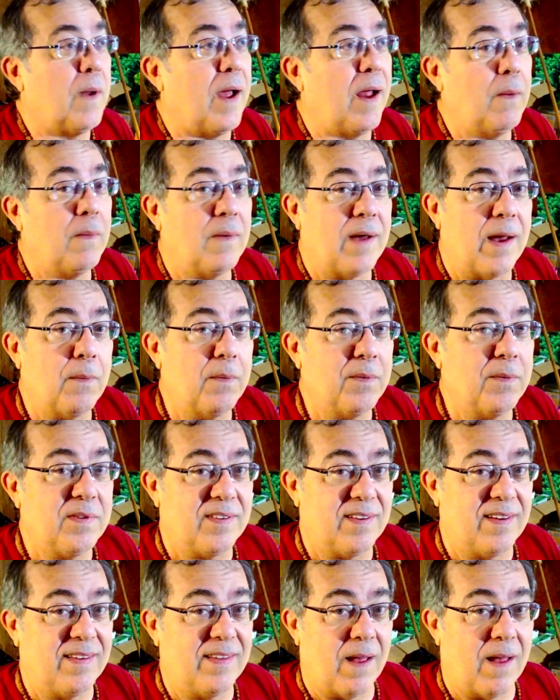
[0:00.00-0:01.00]
I
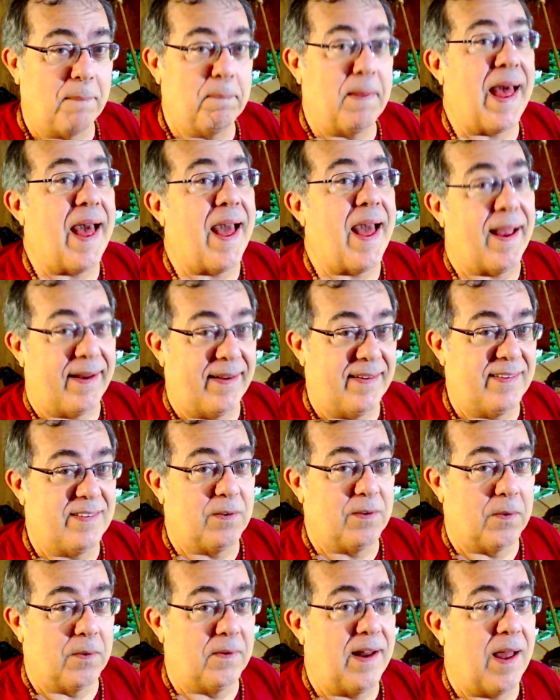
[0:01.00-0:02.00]
was in the back,
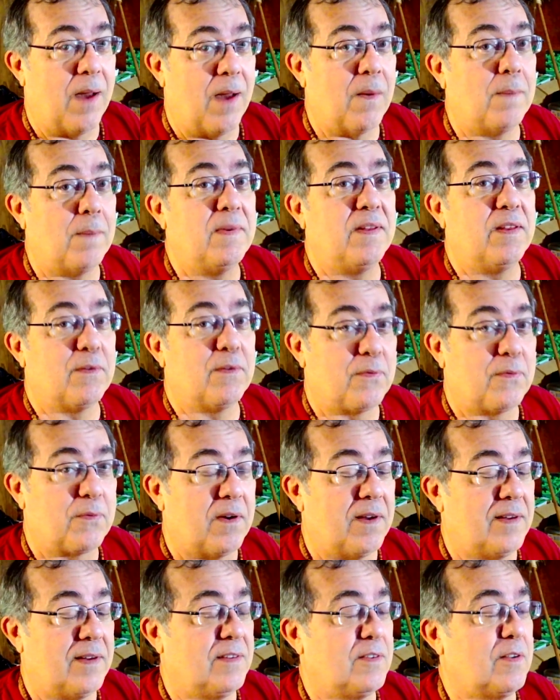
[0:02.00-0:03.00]
so now I'm in the
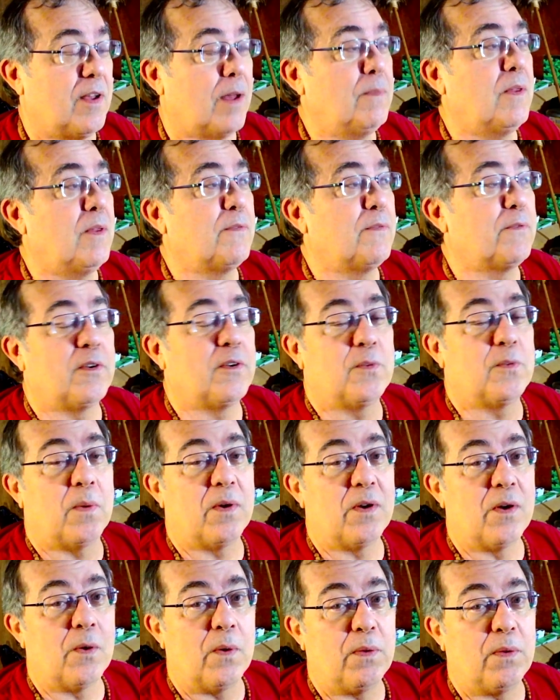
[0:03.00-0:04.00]
front. So I'm the first
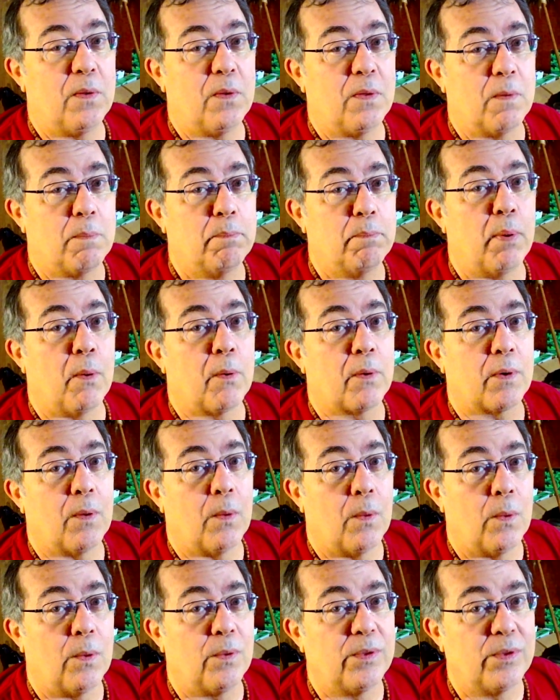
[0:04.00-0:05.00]
one going through the
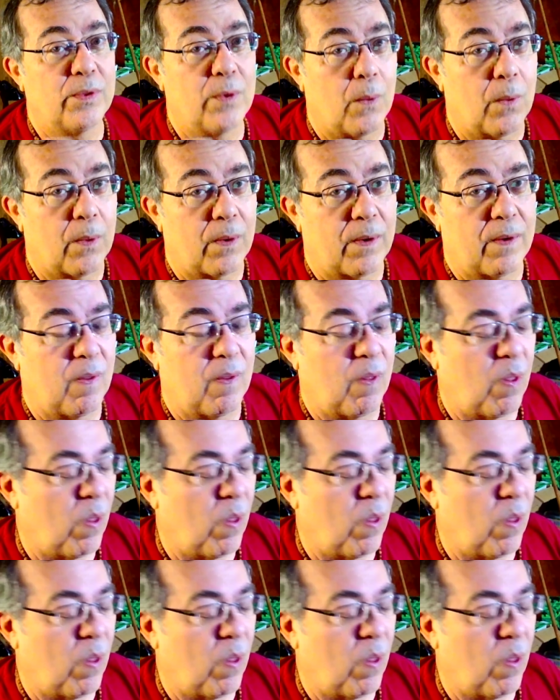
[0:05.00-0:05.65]
porthole door.